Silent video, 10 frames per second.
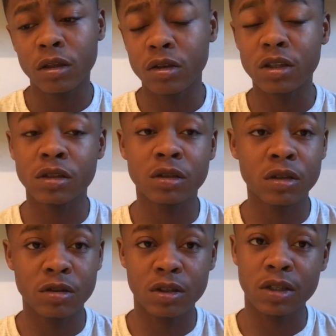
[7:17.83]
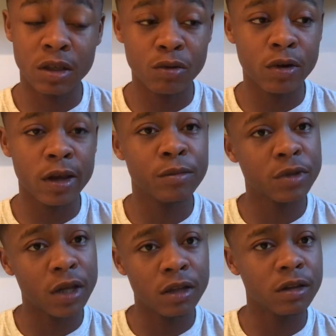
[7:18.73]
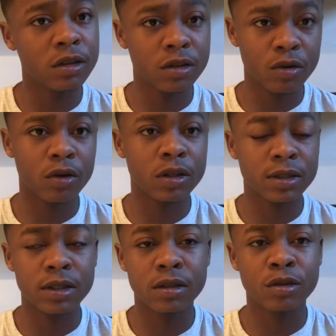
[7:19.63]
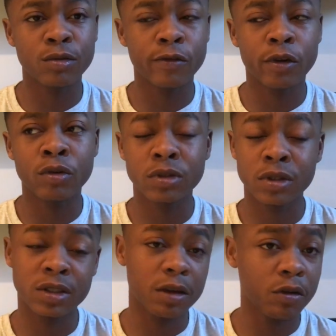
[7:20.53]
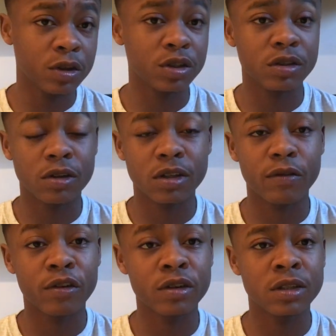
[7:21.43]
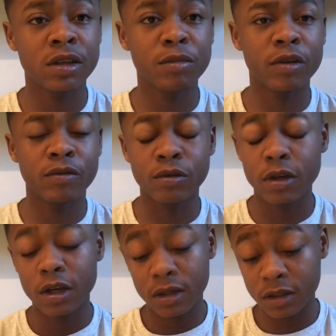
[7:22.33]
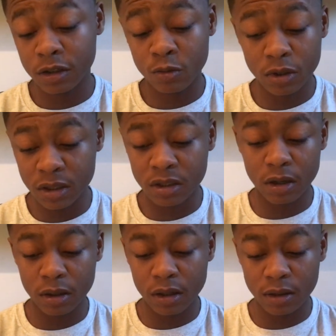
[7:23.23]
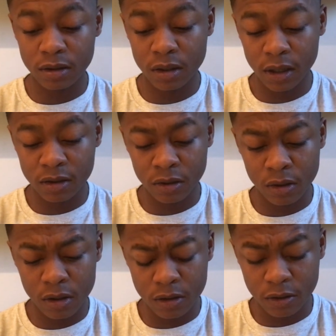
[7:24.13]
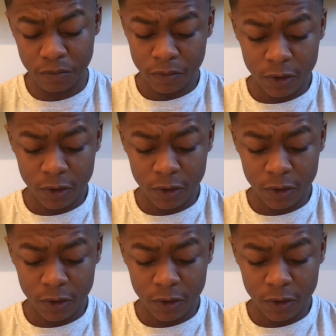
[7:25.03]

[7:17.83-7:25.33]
You need to you need to kill games, and you need to not concede these sort of goals. The same questions asked at first team level. This is what these young lad, lads are learning.